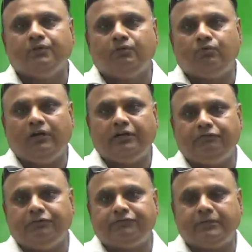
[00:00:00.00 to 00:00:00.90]

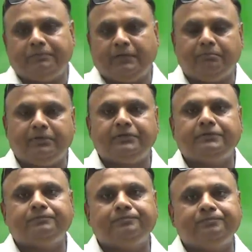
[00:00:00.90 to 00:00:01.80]
25th September
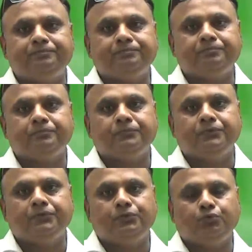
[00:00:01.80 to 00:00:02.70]

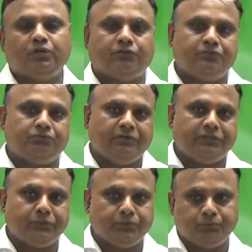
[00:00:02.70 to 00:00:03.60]

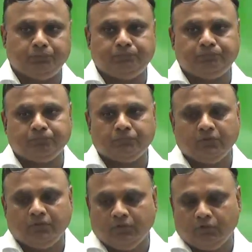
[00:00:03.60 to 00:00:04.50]
2022.
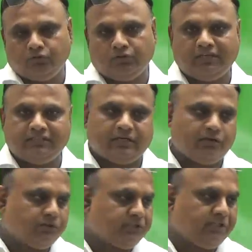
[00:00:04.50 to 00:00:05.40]
So there is a
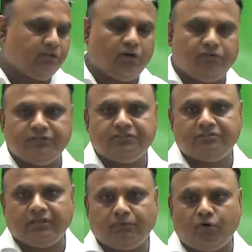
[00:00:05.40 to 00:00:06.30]
curiosity
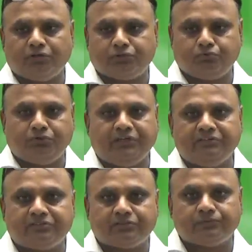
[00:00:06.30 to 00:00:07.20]
always among the
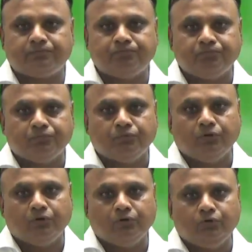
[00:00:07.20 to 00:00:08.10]
students
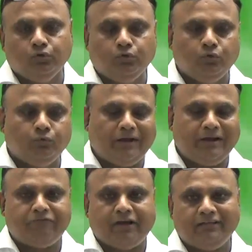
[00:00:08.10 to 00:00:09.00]
to
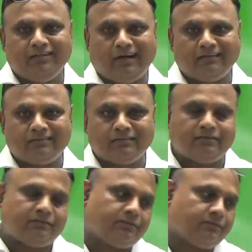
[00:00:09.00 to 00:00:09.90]
verify their
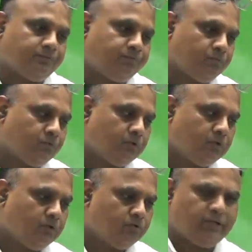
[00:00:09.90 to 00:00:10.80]
answers.
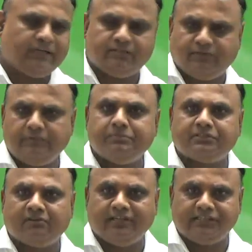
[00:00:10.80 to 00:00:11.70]
So that is very much
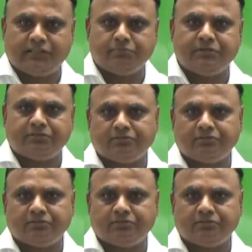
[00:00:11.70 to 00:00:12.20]
legitimate